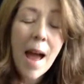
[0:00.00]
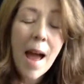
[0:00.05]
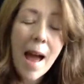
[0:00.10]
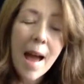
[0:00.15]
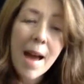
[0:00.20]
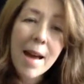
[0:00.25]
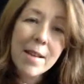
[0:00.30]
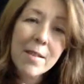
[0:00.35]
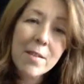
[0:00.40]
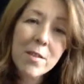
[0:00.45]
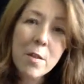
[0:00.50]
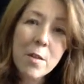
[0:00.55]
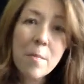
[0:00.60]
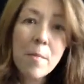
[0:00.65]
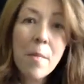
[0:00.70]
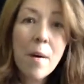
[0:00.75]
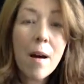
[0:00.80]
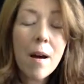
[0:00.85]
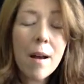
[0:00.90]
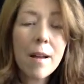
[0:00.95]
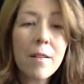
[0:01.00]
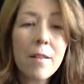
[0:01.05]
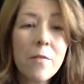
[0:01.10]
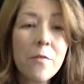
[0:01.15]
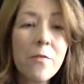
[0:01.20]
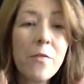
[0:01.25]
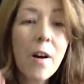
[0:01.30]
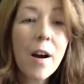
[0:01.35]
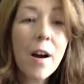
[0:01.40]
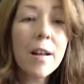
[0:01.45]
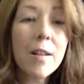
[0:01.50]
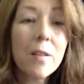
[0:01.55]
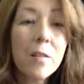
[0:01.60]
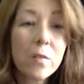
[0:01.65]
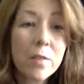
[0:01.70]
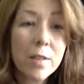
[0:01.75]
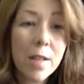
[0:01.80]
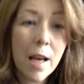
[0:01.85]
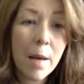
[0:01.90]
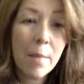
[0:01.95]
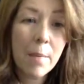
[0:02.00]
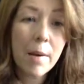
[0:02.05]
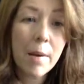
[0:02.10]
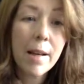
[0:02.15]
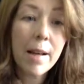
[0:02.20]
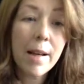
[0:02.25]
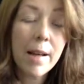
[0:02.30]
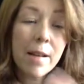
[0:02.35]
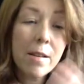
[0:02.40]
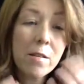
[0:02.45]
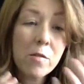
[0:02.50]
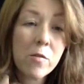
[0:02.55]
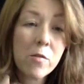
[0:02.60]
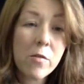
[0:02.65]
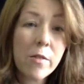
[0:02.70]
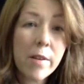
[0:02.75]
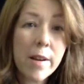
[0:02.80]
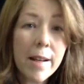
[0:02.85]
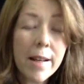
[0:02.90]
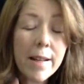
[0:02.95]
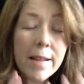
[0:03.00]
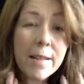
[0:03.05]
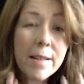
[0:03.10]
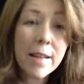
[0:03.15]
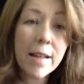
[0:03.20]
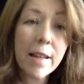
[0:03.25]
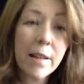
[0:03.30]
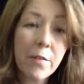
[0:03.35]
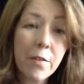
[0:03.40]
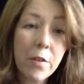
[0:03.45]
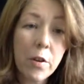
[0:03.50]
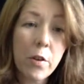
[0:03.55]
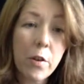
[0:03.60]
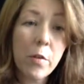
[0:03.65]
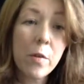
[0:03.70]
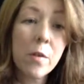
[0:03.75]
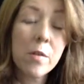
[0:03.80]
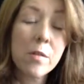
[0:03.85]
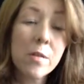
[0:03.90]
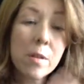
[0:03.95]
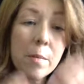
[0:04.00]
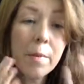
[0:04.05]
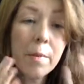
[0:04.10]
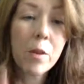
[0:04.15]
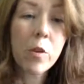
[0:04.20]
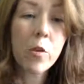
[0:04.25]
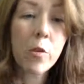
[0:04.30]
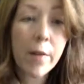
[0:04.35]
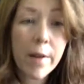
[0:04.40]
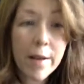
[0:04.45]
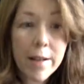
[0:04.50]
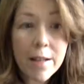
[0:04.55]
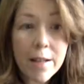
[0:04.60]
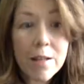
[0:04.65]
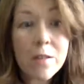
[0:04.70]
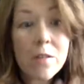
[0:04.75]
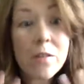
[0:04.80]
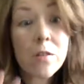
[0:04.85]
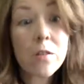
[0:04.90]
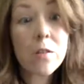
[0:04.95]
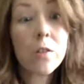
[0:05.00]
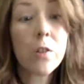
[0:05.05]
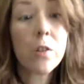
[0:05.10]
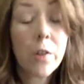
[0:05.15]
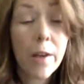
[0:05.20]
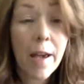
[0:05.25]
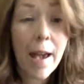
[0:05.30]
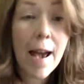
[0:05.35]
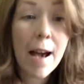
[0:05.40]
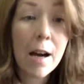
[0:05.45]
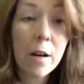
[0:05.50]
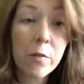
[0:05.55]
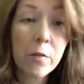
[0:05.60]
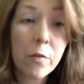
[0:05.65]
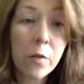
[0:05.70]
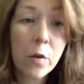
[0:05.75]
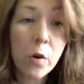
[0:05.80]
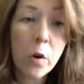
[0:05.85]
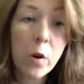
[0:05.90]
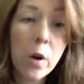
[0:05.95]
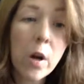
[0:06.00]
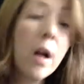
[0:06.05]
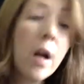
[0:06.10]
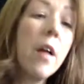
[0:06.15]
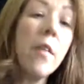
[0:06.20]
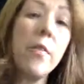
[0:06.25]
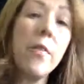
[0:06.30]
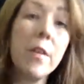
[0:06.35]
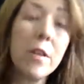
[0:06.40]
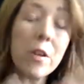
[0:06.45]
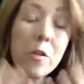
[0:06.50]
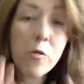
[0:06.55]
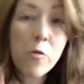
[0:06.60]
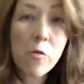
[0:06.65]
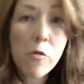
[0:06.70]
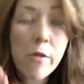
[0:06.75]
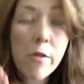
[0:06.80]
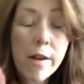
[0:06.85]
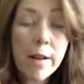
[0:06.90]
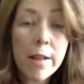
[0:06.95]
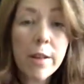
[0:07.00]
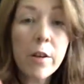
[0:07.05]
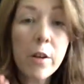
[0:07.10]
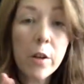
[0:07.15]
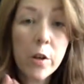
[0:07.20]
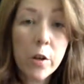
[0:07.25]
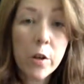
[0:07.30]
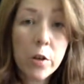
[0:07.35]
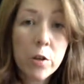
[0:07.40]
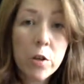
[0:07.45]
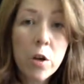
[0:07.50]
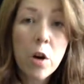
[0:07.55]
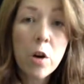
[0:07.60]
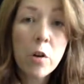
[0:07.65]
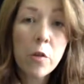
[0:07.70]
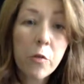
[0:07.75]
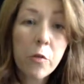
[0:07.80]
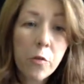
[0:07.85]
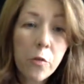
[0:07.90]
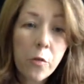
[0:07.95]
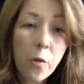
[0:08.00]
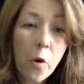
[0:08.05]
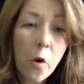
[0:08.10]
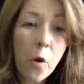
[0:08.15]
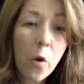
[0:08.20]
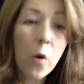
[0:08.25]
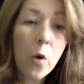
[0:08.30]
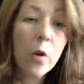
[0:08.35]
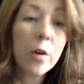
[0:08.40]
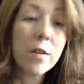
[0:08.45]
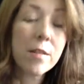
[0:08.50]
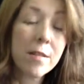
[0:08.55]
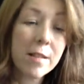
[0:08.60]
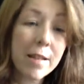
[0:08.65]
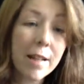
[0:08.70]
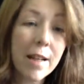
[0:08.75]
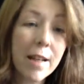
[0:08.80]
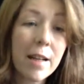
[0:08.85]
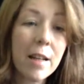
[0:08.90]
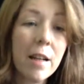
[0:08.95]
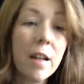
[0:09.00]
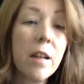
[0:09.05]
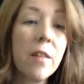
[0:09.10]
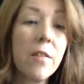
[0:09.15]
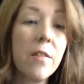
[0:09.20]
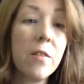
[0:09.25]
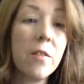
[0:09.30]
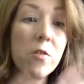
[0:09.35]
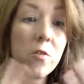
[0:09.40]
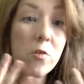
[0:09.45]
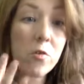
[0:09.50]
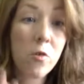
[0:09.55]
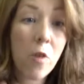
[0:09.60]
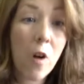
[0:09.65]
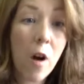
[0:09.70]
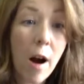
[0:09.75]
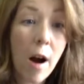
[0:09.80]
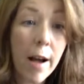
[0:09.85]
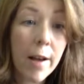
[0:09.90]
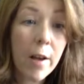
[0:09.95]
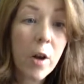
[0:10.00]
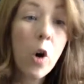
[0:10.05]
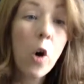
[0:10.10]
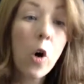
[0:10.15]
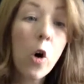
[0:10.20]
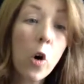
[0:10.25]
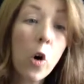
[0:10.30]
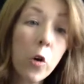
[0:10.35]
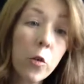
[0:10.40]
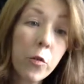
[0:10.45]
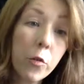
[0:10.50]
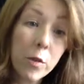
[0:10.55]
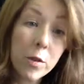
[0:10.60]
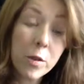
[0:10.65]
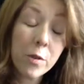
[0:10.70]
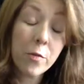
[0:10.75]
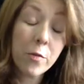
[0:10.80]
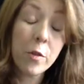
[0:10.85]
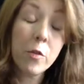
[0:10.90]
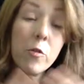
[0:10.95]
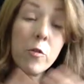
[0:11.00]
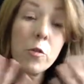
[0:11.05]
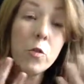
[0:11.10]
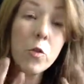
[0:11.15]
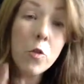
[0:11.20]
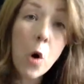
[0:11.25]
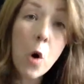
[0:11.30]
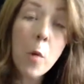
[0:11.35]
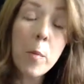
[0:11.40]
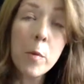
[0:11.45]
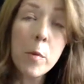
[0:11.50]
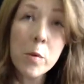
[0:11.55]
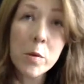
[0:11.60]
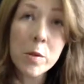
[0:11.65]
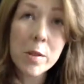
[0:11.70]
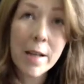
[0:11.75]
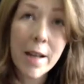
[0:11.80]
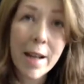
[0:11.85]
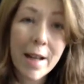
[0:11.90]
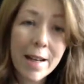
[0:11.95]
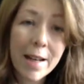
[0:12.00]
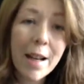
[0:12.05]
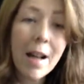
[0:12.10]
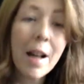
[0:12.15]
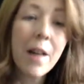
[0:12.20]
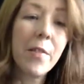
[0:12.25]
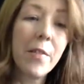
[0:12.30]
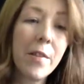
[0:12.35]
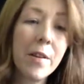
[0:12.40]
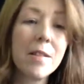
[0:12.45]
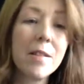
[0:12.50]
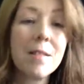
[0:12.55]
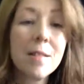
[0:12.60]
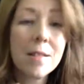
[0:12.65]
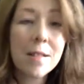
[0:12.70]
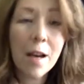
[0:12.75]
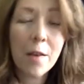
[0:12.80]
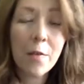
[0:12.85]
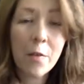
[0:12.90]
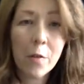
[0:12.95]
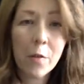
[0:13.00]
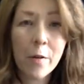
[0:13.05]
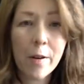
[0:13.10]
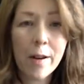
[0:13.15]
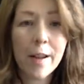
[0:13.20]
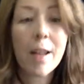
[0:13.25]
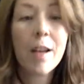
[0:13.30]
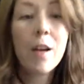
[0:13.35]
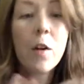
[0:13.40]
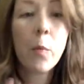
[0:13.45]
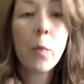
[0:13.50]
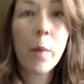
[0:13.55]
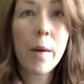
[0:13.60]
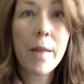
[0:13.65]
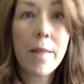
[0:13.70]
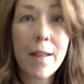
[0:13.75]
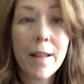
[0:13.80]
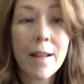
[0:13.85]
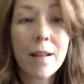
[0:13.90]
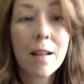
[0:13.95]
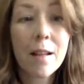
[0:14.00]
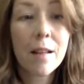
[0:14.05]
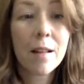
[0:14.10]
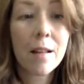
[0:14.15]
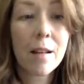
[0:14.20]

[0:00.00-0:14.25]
And my final tip is really to give you some ingredients to look out for that are really good for skin that's dry or for normal skin that's suffering within